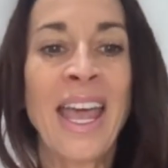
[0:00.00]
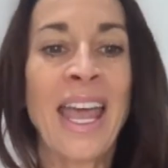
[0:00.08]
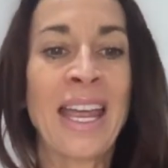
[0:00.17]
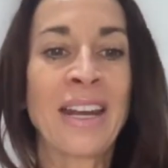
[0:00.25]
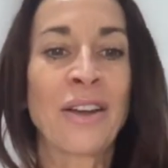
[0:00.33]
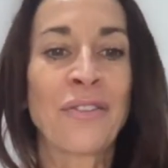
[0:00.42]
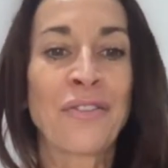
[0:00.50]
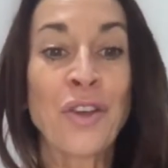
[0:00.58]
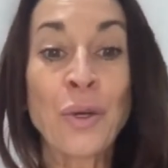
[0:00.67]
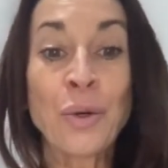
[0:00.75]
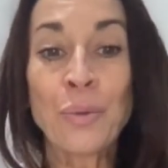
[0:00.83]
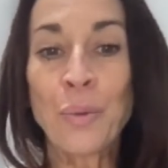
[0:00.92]
And a
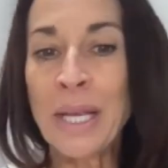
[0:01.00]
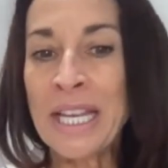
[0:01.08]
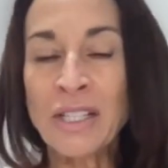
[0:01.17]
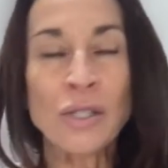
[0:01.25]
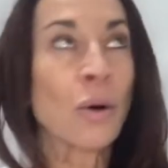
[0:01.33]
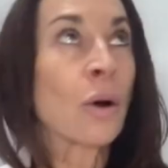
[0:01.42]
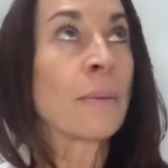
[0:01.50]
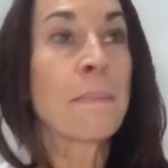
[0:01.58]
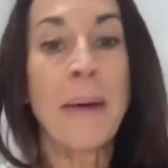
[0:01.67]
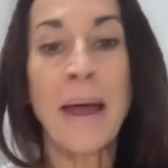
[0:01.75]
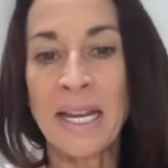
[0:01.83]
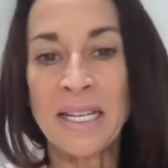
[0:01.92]
few weeks or
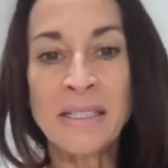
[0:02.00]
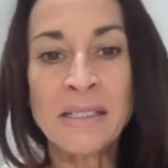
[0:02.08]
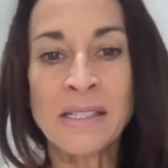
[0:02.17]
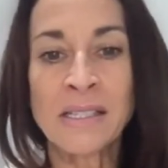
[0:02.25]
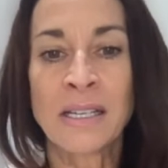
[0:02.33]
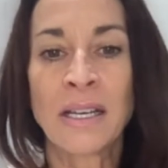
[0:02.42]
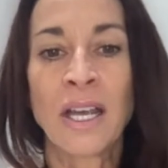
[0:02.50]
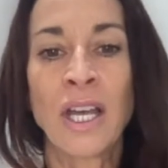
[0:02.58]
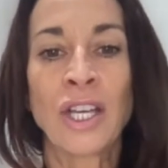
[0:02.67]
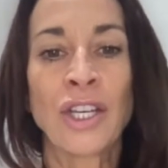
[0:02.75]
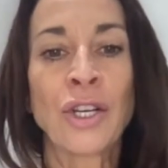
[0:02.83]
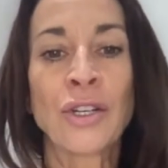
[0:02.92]
months,
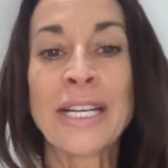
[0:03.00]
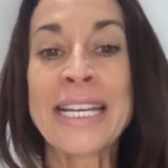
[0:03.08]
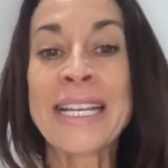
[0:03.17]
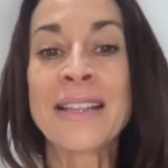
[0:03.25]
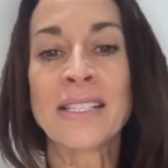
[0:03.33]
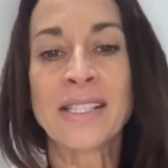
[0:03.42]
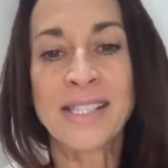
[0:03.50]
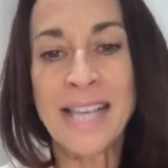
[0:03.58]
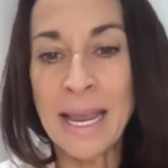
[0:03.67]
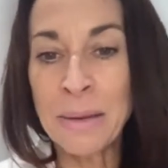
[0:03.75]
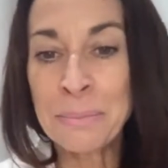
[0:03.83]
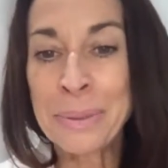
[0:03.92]
you're in the
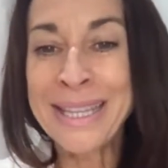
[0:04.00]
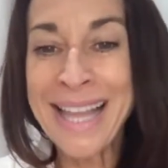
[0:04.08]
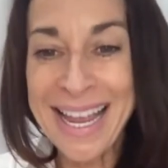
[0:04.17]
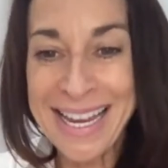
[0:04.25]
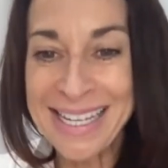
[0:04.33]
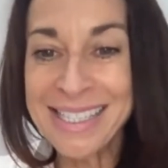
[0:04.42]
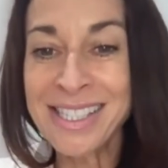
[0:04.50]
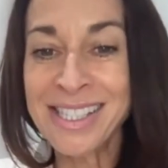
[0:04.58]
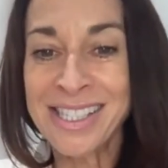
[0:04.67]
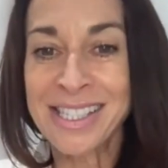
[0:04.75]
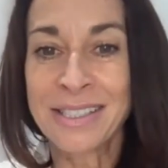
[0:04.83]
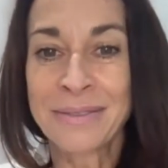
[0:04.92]
same
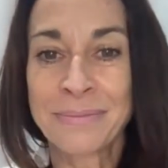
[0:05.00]
place,